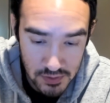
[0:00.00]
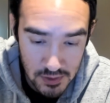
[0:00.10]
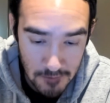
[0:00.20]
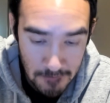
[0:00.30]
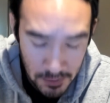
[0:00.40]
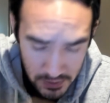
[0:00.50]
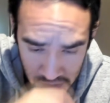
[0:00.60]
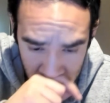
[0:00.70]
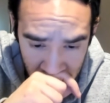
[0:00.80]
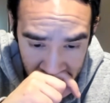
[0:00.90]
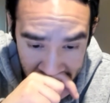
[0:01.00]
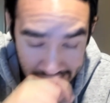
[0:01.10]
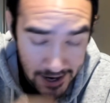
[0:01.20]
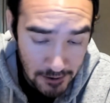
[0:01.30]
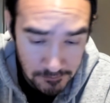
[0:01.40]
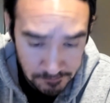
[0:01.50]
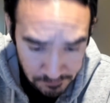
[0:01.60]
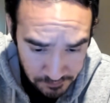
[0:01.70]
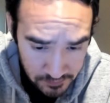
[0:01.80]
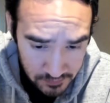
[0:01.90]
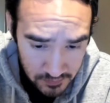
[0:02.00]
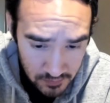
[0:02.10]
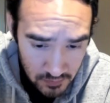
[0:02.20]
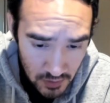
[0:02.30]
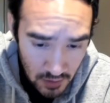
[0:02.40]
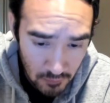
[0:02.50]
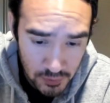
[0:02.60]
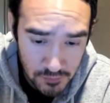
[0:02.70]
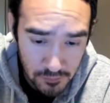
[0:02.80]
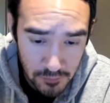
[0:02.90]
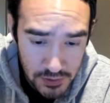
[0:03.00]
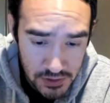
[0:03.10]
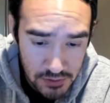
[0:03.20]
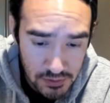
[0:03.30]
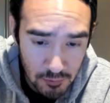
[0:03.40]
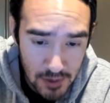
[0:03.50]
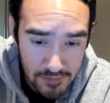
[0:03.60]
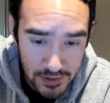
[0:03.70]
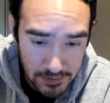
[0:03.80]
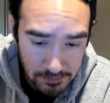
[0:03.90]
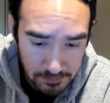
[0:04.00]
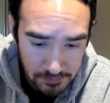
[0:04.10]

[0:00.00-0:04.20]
So let's try that out. We'll first use the Revenant.